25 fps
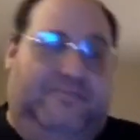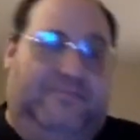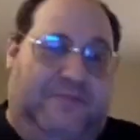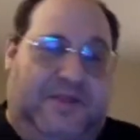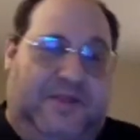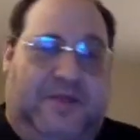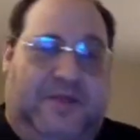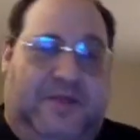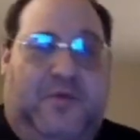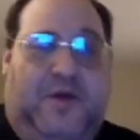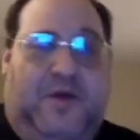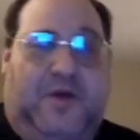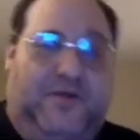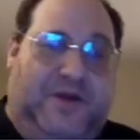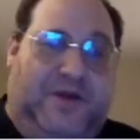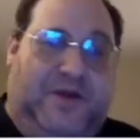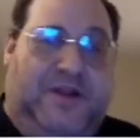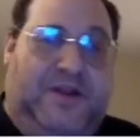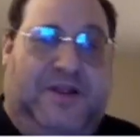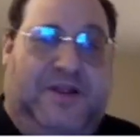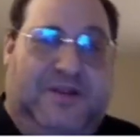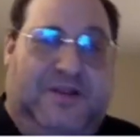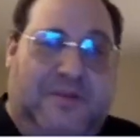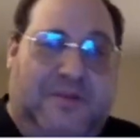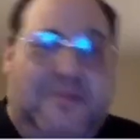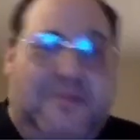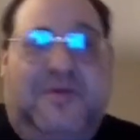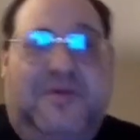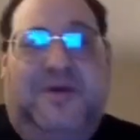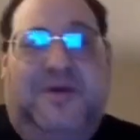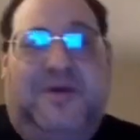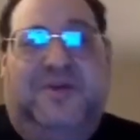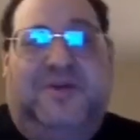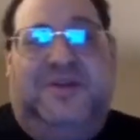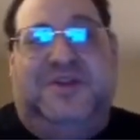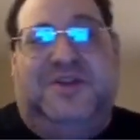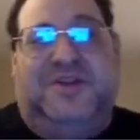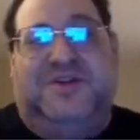some way of getting the memory
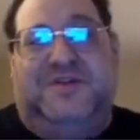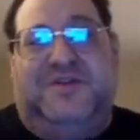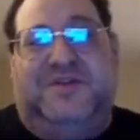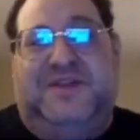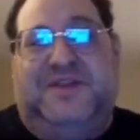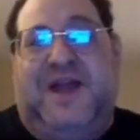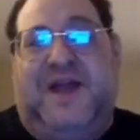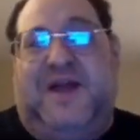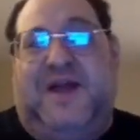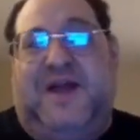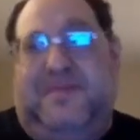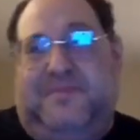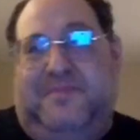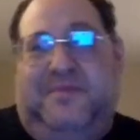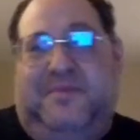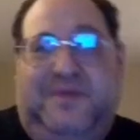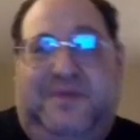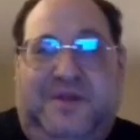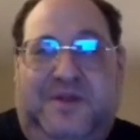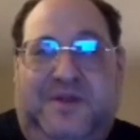usage of the app,